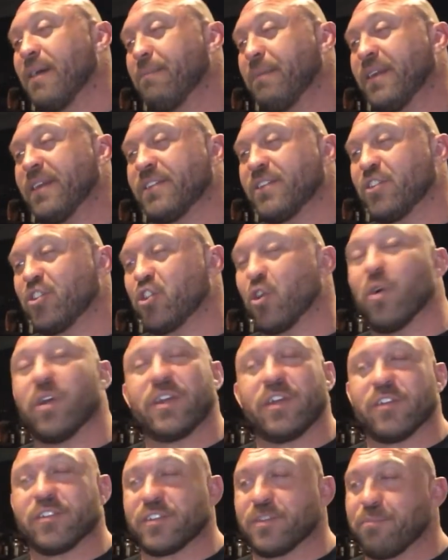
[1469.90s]
because you're
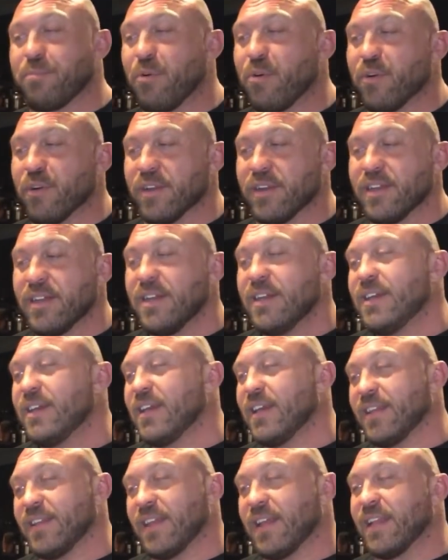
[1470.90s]
showing your support,
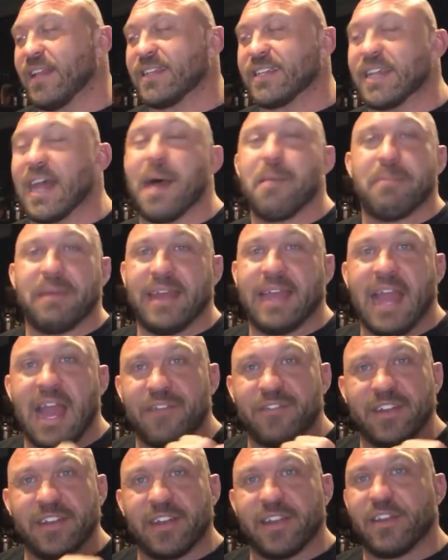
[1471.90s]
and then it's not me
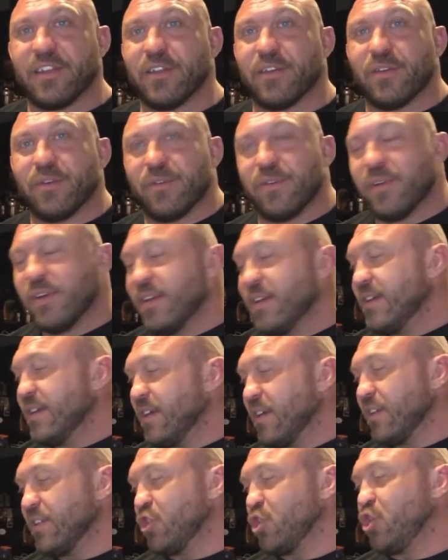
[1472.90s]
having to do
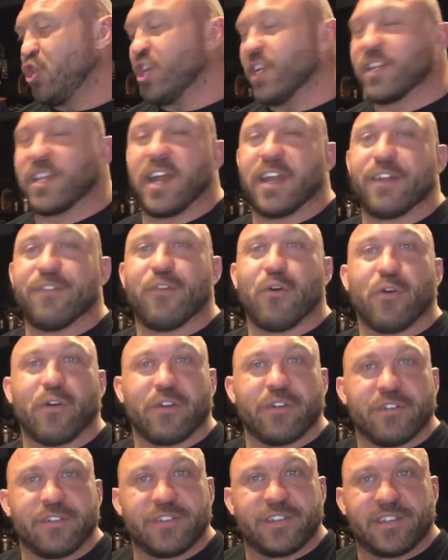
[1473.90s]
shit ton of
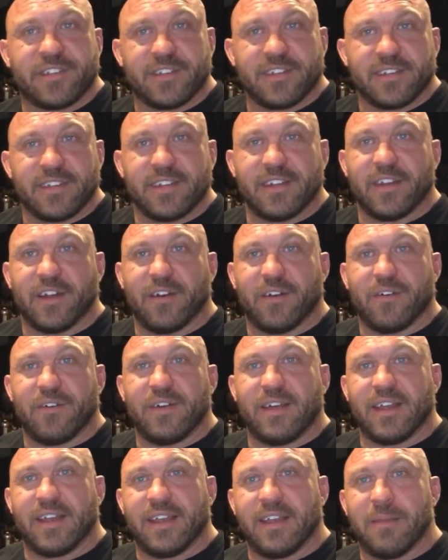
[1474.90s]
orders, you
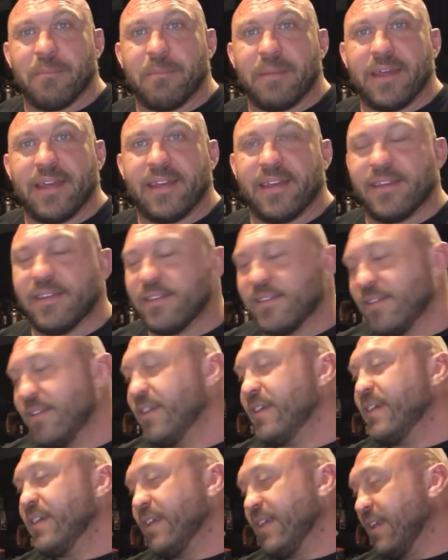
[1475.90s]
know,
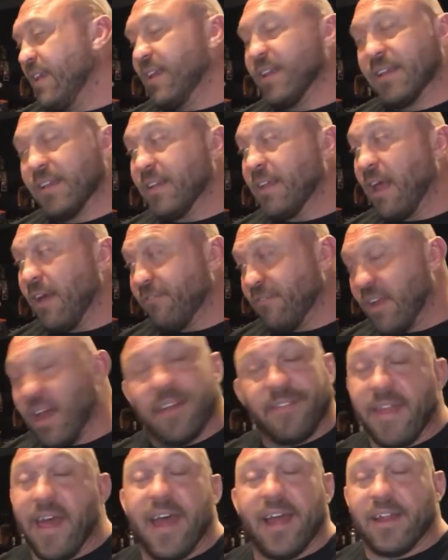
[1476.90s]
and I've
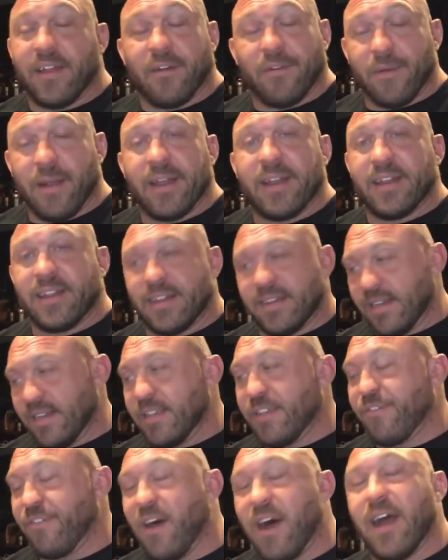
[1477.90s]
done that already, and
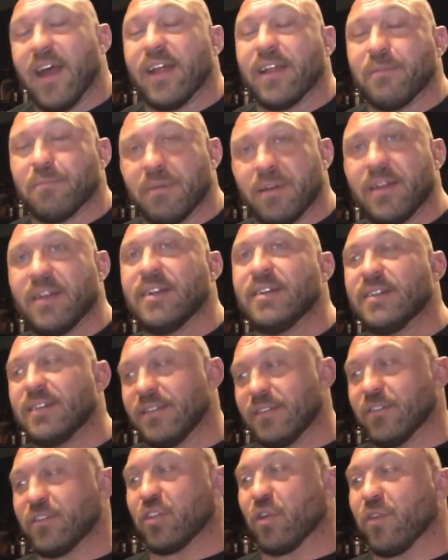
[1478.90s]
it's fine, but
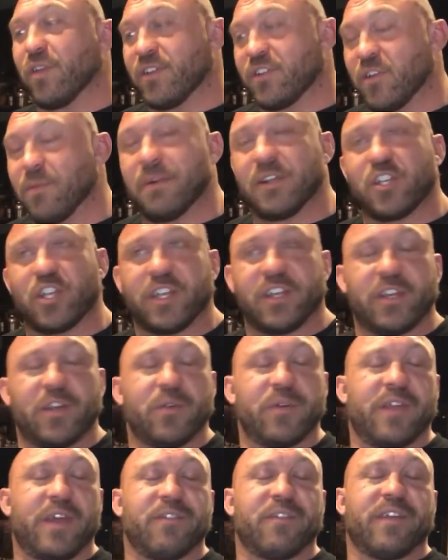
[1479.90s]
there's only so much I can
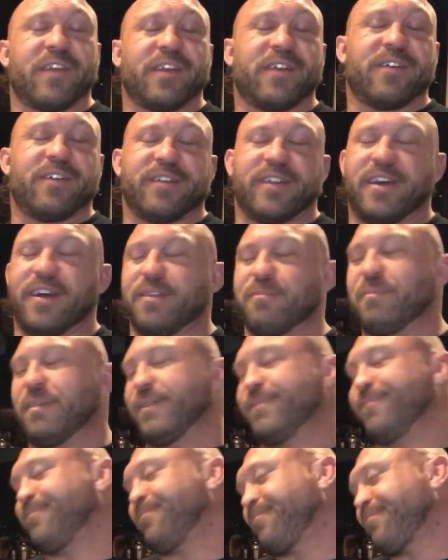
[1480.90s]
do with everything going on.
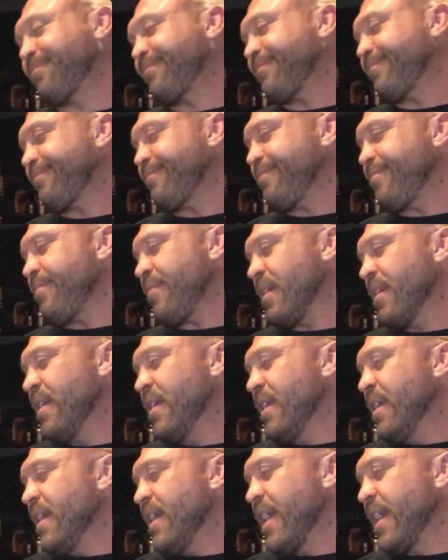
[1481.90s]
But
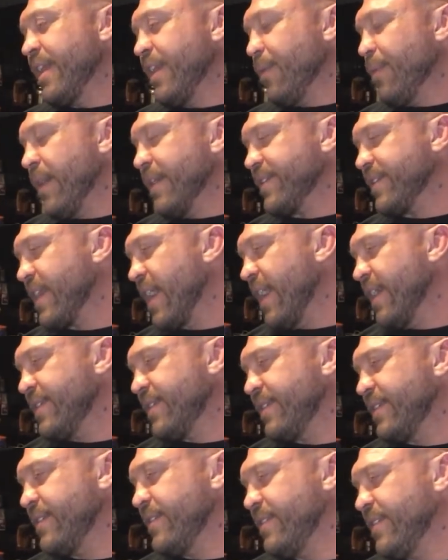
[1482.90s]
anyways, guys,